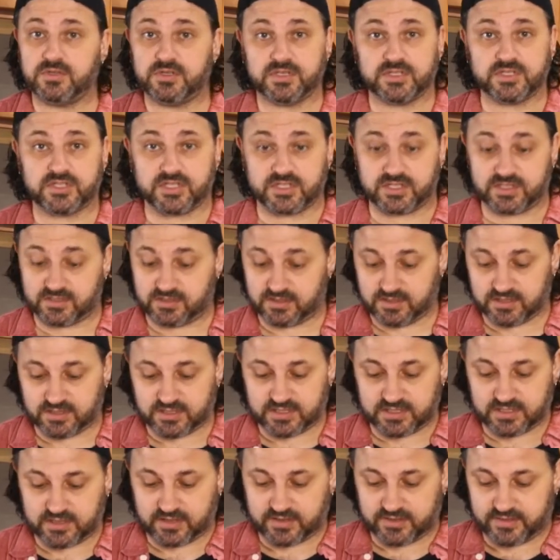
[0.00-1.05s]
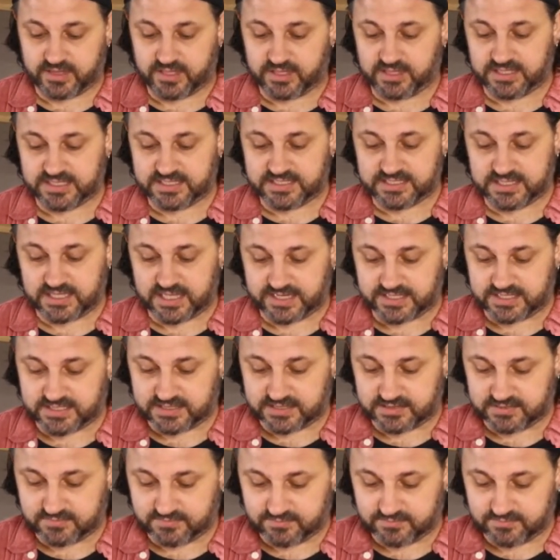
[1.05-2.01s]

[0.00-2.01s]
is just thinly slice it.